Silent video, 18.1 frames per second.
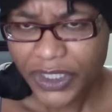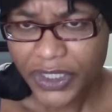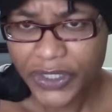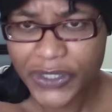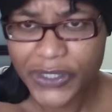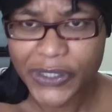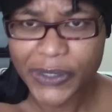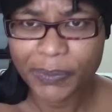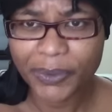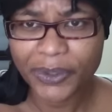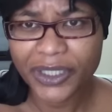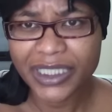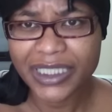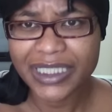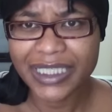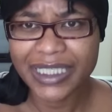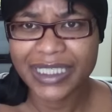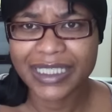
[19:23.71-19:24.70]
super
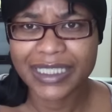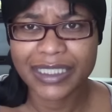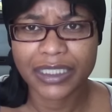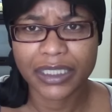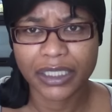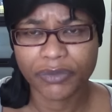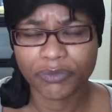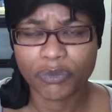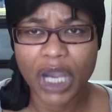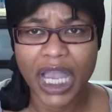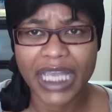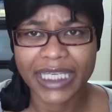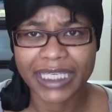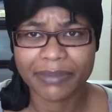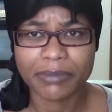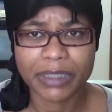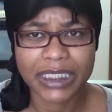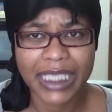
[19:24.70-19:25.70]
intense and then
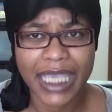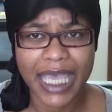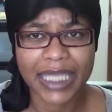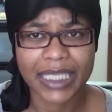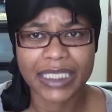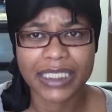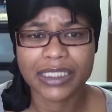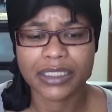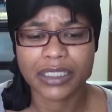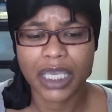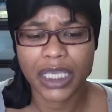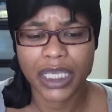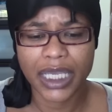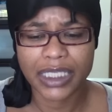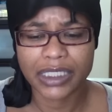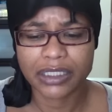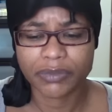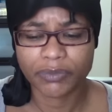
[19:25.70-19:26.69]
rocking metallics I
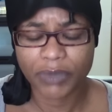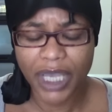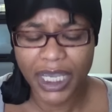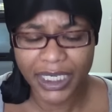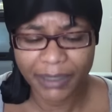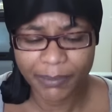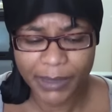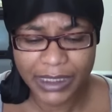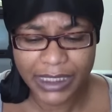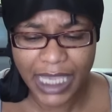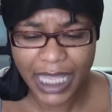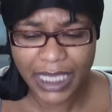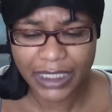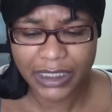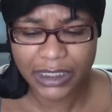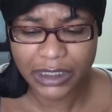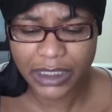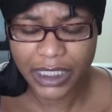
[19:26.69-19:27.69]
got some rocking
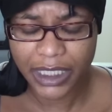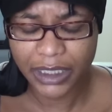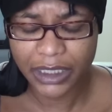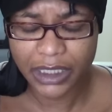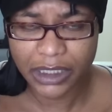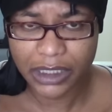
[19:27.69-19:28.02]
metallics and the,